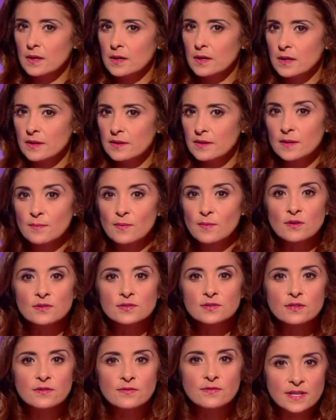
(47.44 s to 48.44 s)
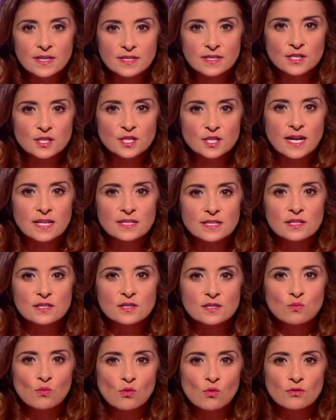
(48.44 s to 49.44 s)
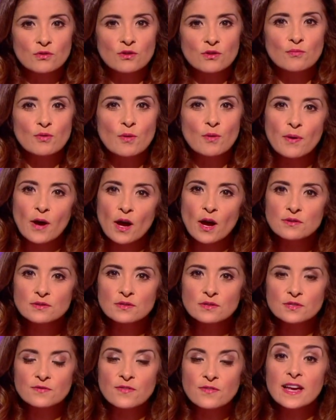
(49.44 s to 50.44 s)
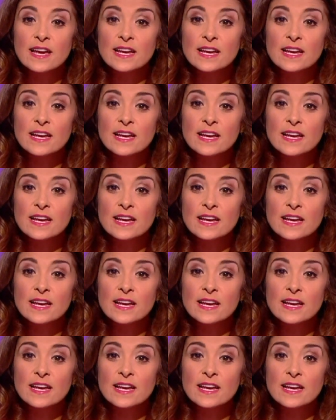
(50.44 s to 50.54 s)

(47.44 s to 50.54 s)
The boss of EasyJet has warned that proposals for